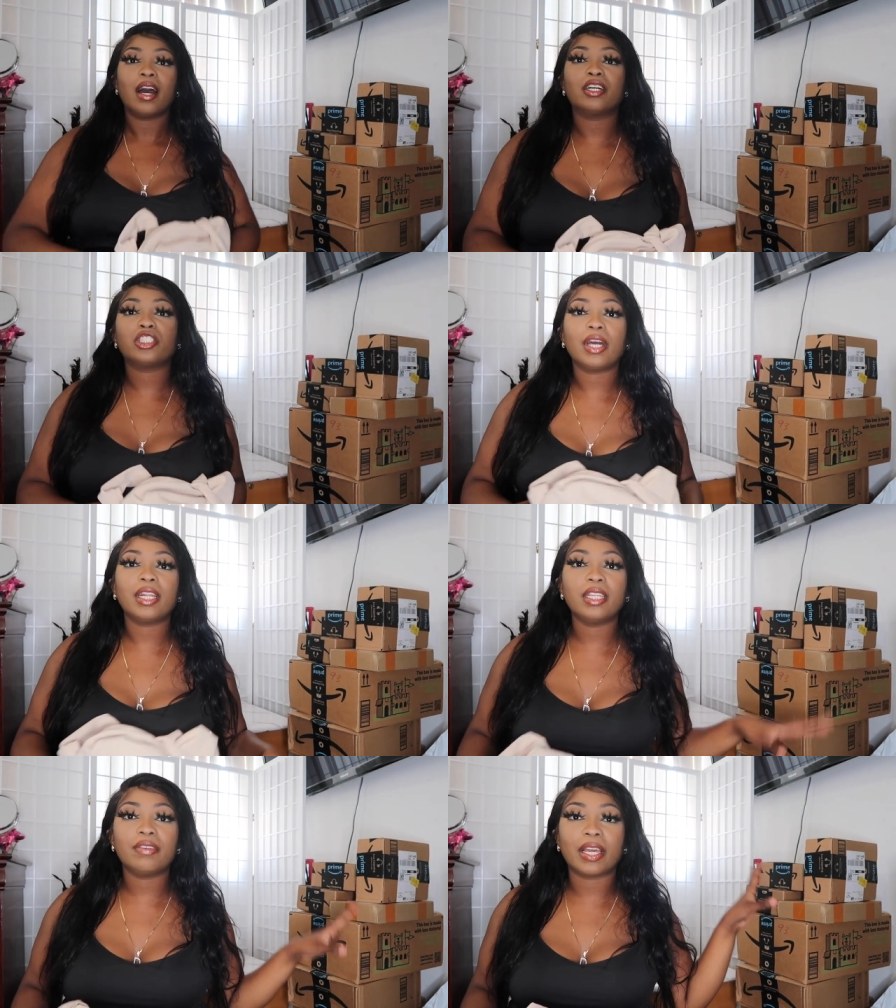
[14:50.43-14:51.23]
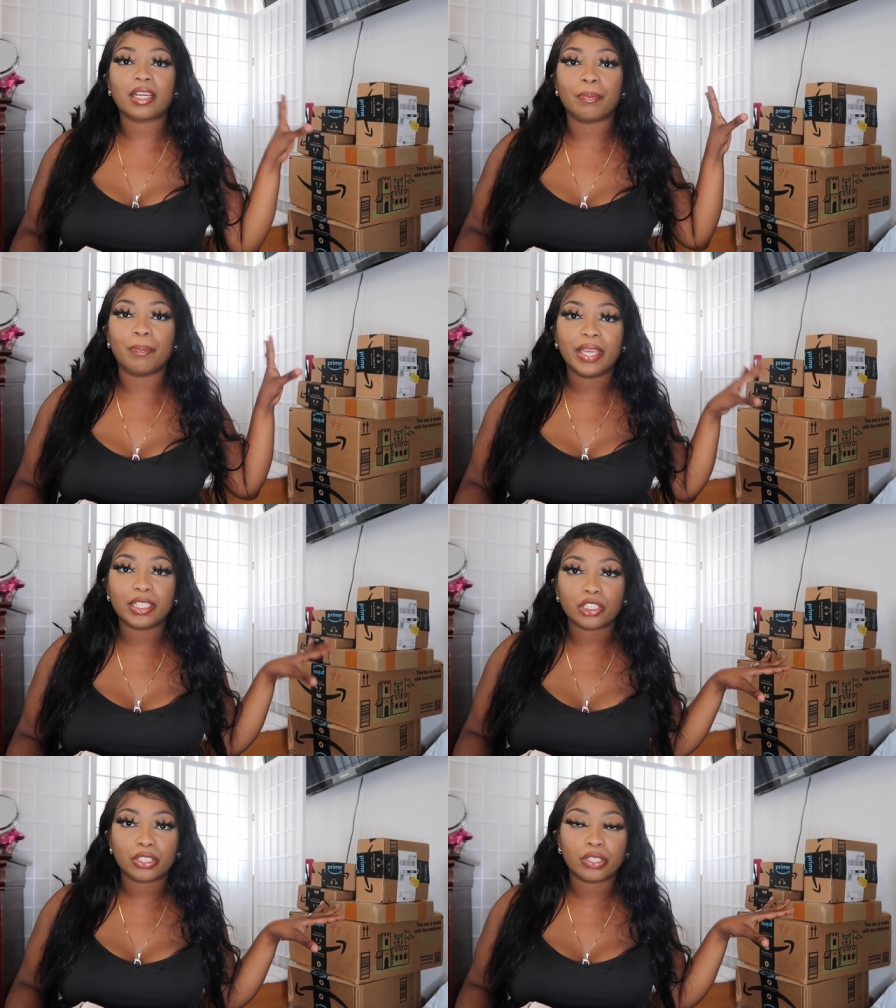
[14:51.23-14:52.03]
I'll try to leave like a
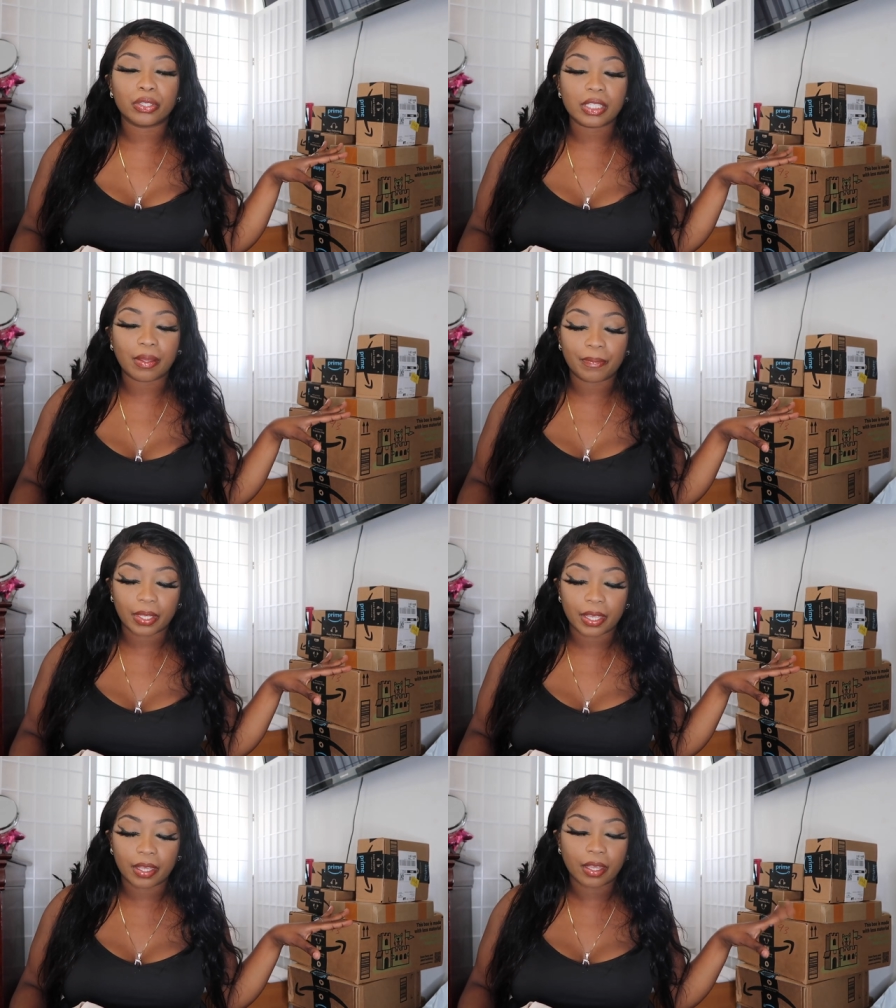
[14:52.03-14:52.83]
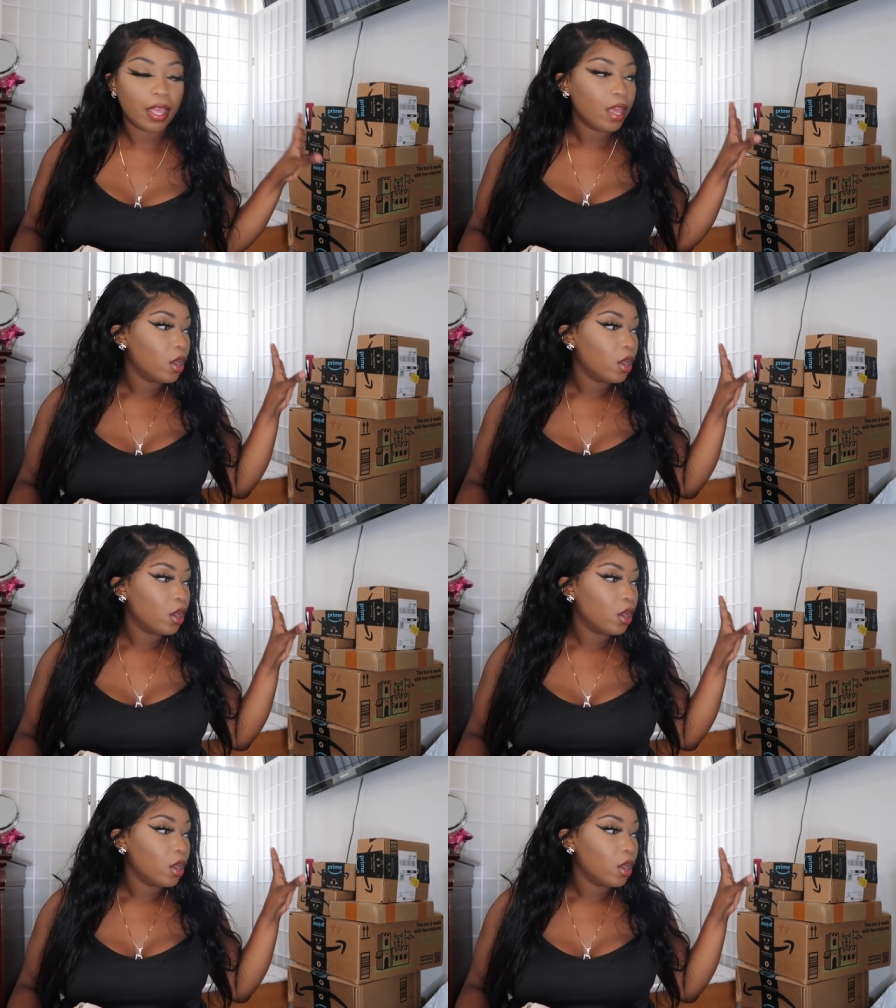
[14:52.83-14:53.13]
picture or something